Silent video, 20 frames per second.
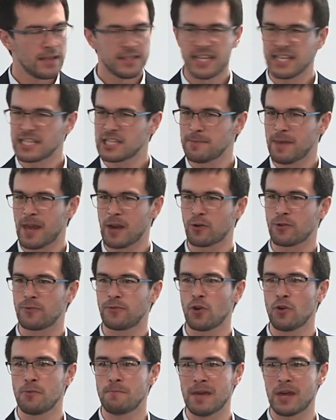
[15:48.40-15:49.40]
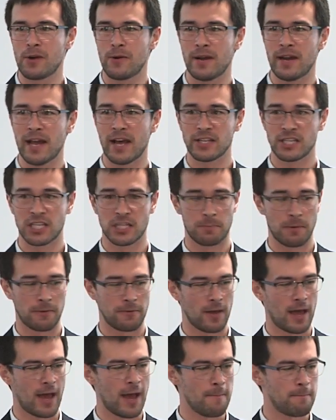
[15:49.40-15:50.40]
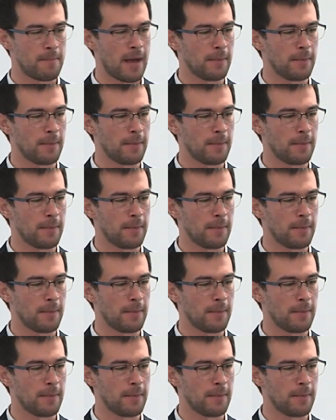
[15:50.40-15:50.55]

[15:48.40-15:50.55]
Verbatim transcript: Systematic review and meta-analysis um,